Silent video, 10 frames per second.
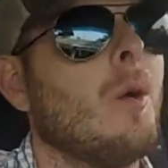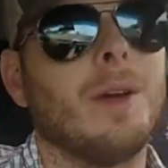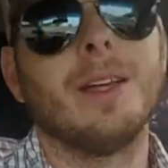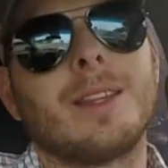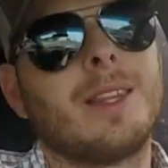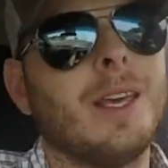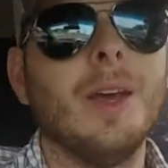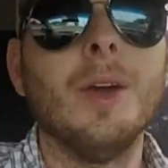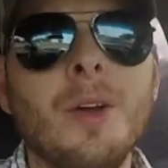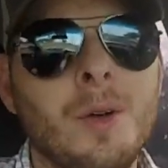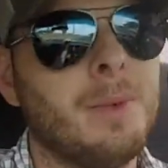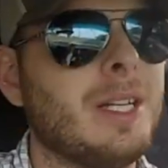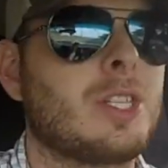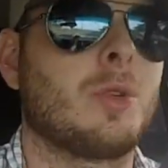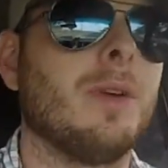with you
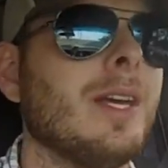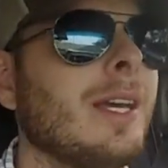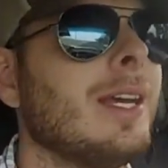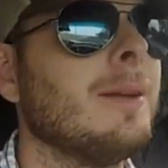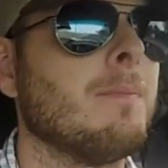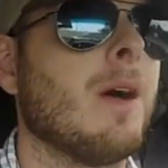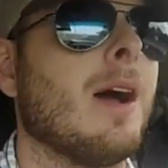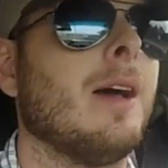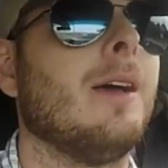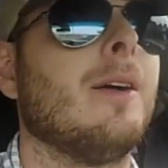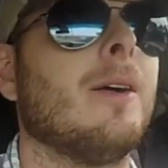between my